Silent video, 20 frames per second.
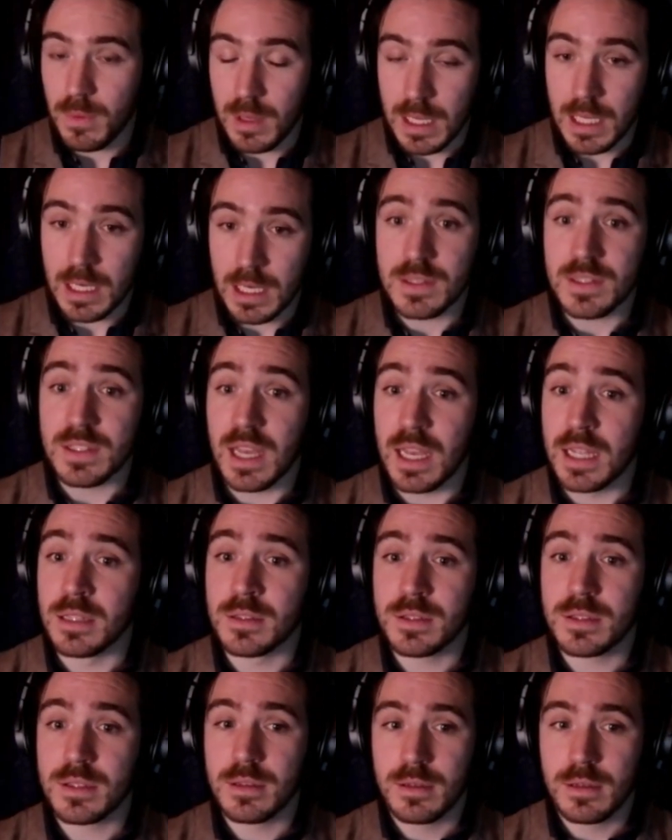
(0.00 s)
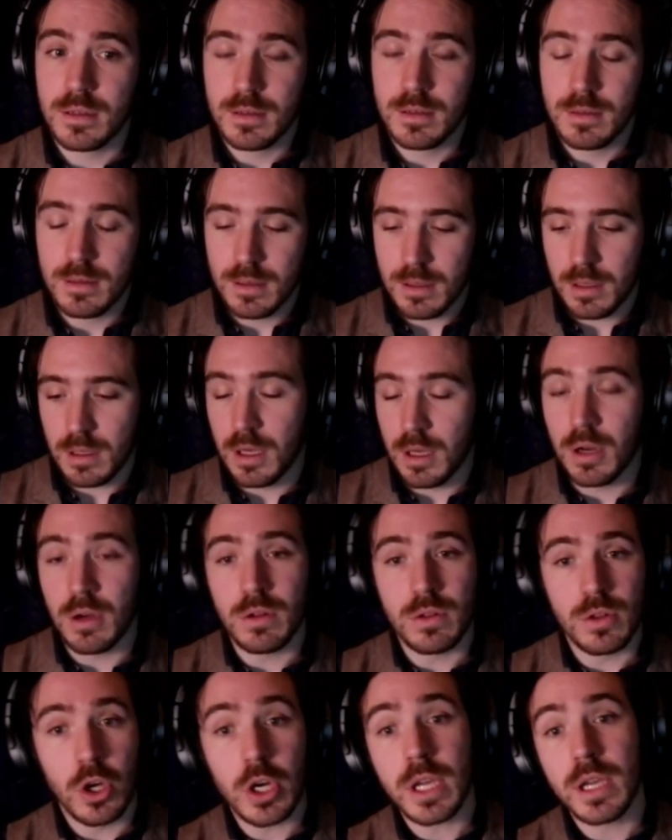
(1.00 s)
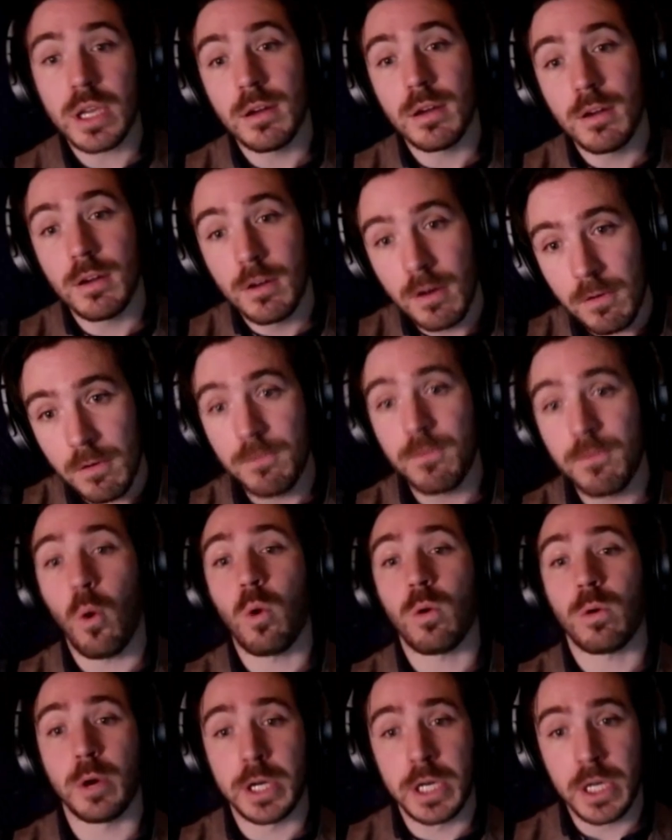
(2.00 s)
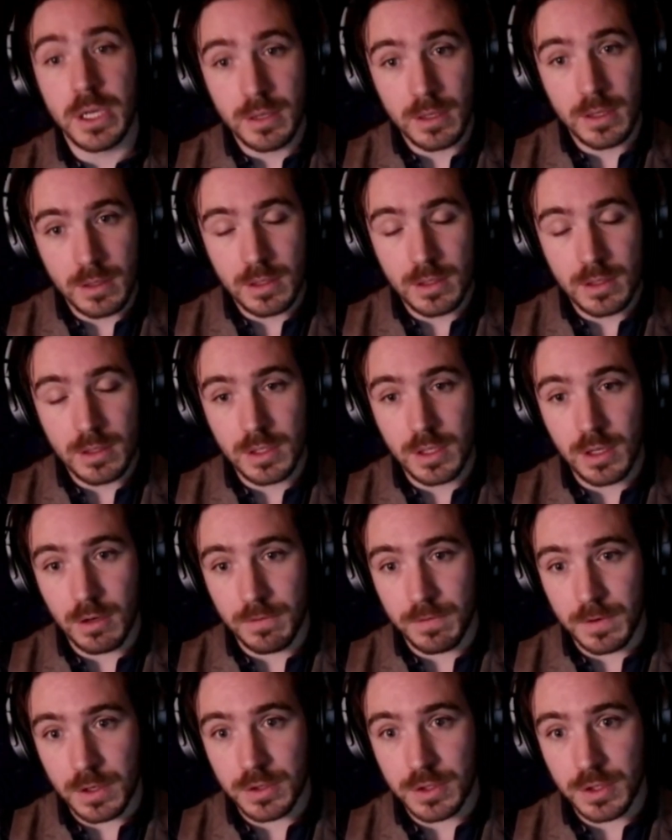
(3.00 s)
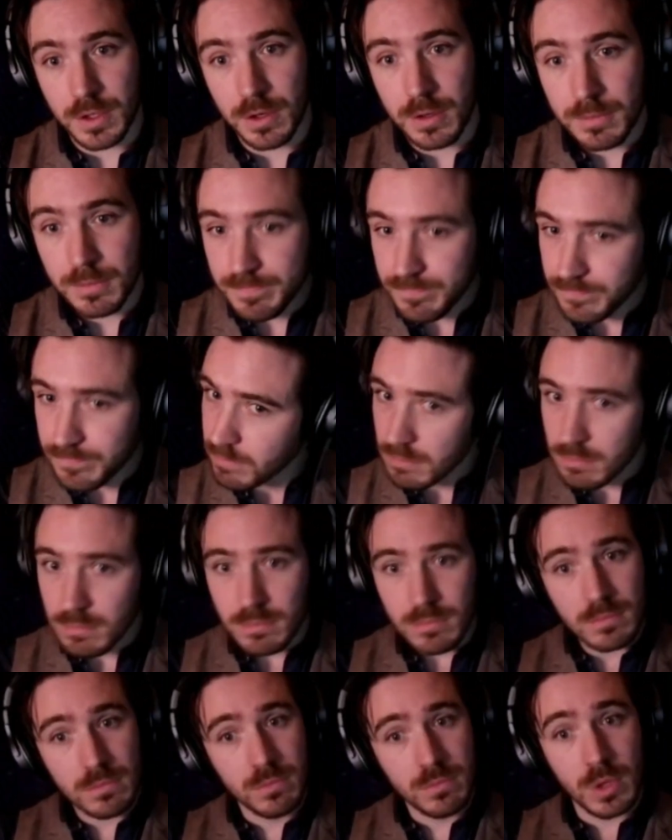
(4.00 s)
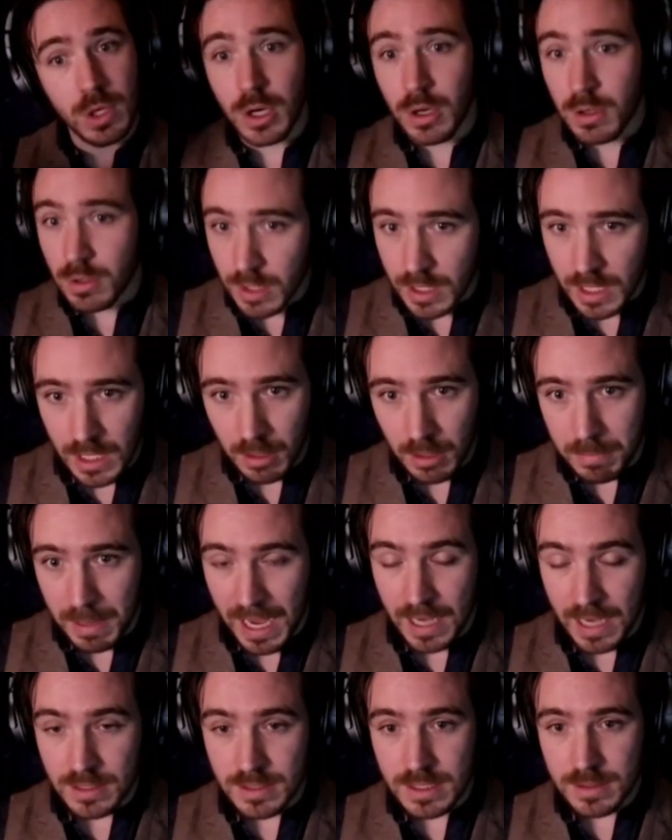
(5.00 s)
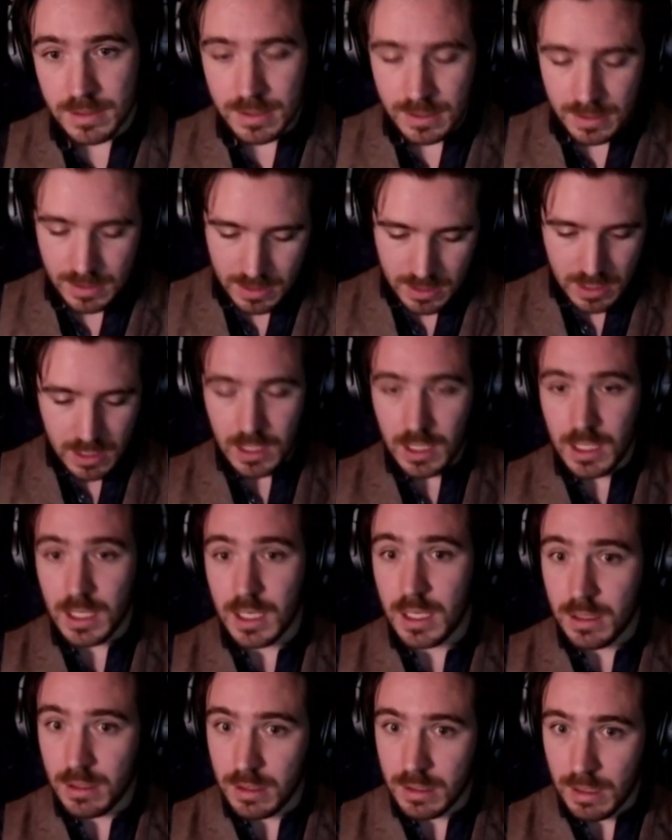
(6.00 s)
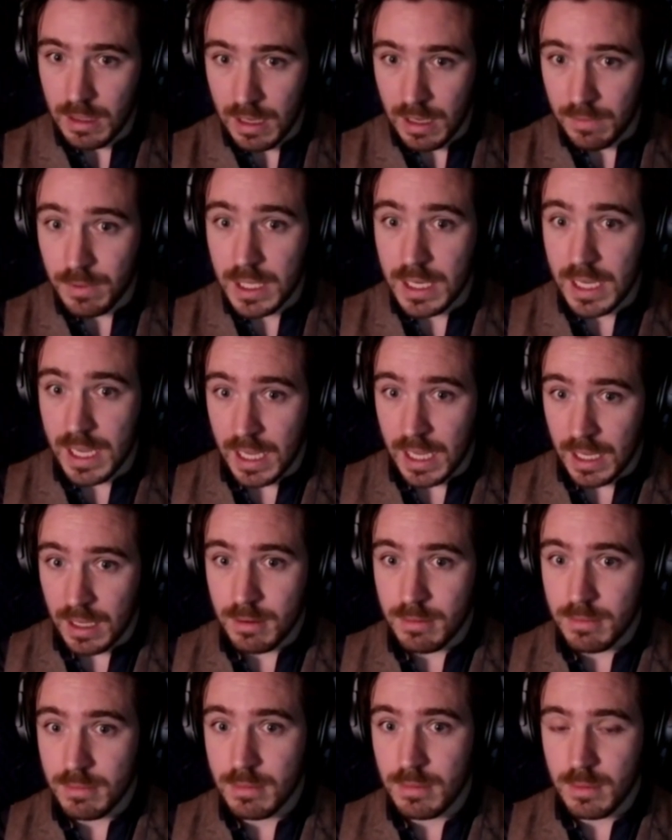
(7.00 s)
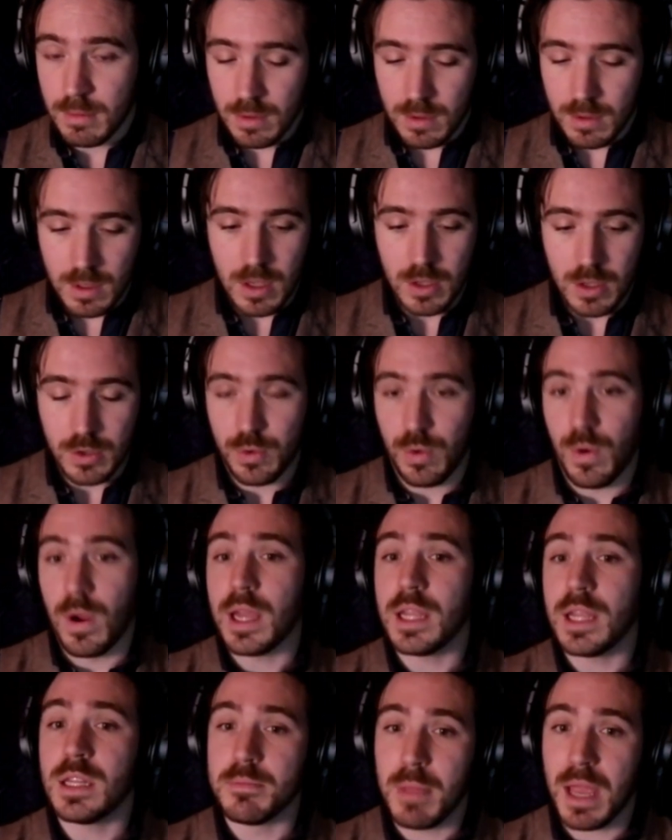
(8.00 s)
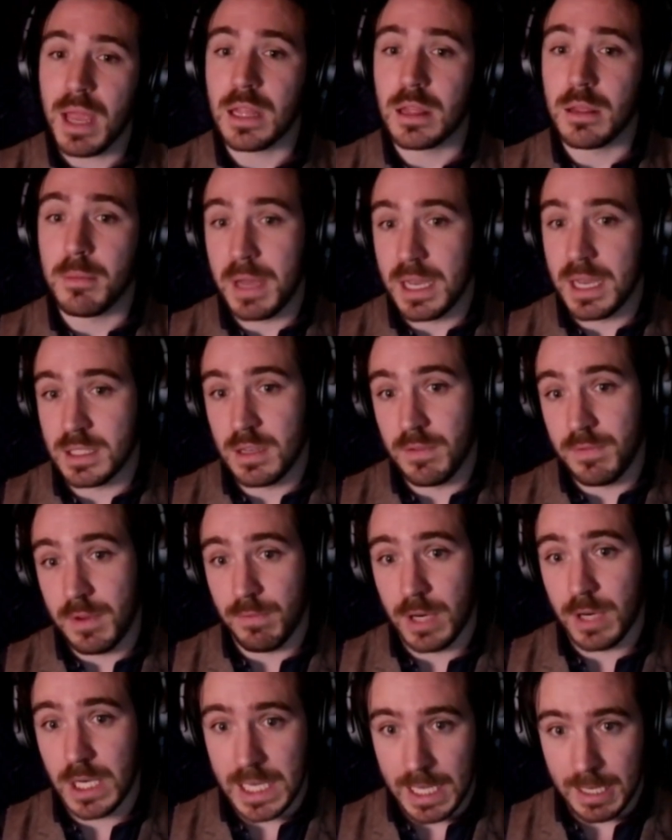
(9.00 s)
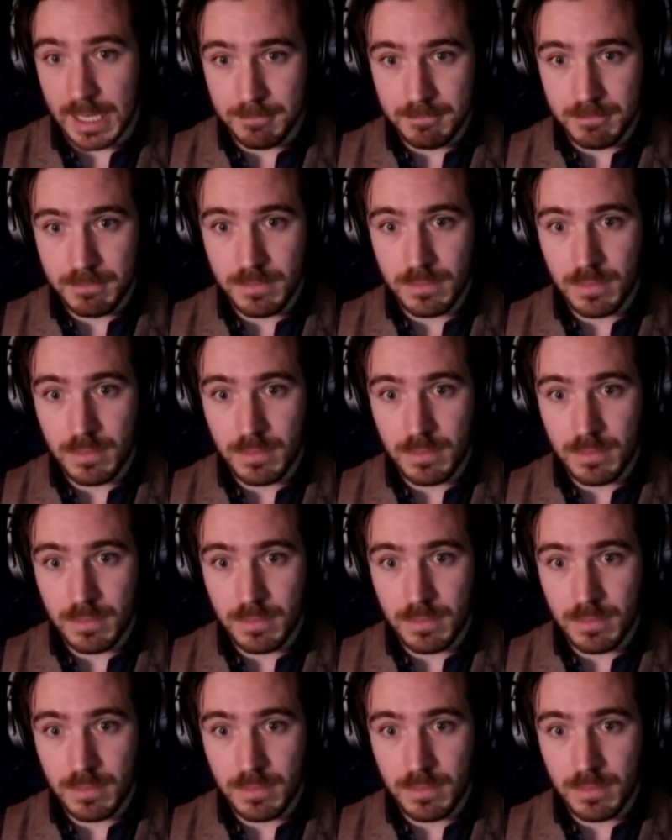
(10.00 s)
In a sense, you don't look forward to your future. You don't look at your past. You deal every day trying to make the best of every day.